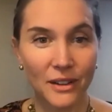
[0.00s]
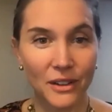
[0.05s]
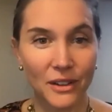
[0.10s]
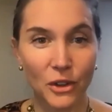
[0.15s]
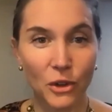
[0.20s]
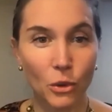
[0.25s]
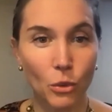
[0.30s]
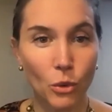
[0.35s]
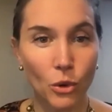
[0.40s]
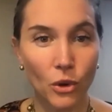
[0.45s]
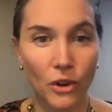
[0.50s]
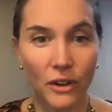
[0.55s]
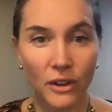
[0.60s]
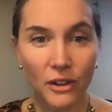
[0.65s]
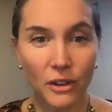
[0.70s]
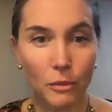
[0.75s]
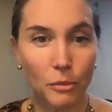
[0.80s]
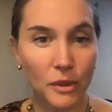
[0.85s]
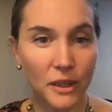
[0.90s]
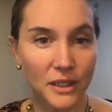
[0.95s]
your work,
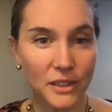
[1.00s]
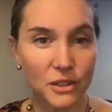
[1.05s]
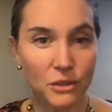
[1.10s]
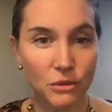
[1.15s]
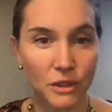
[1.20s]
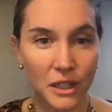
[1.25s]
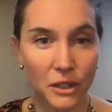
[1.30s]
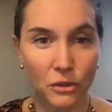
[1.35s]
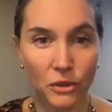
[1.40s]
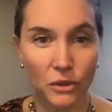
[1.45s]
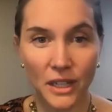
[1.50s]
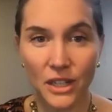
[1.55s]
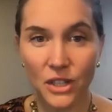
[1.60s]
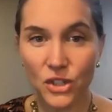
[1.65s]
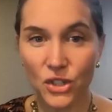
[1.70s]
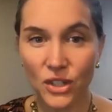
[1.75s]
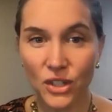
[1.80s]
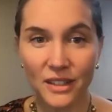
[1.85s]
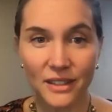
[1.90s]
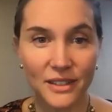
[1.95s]
your place of
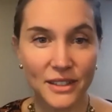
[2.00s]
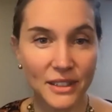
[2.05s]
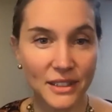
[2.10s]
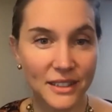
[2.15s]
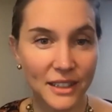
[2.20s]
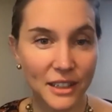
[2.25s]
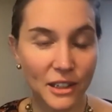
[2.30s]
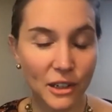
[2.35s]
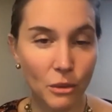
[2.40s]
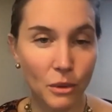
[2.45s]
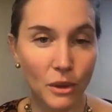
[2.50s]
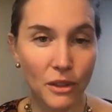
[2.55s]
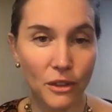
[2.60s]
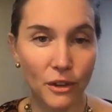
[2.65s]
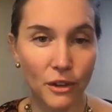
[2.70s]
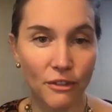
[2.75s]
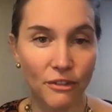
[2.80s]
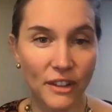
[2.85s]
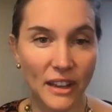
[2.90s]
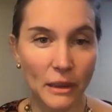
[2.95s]
recreation, to dinner with
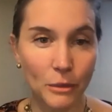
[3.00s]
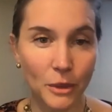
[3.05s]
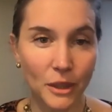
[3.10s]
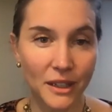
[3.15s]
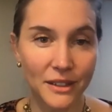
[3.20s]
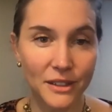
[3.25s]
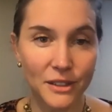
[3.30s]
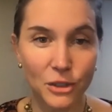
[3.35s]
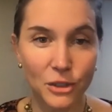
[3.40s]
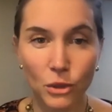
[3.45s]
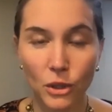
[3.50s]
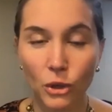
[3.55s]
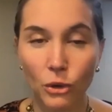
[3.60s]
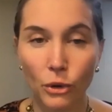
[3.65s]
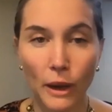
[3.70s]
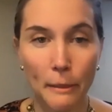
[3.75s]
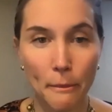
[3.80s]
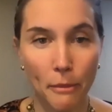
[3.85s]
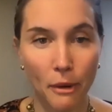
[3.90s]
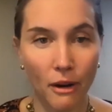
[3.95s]
your family, to a
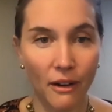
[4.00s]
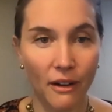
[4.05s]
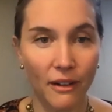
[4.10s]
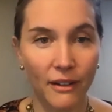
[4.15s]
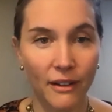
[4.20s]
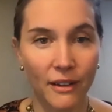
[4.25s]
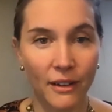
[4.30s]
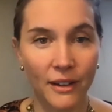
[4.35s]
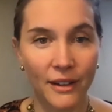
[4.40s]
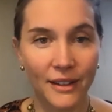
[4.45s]
great park.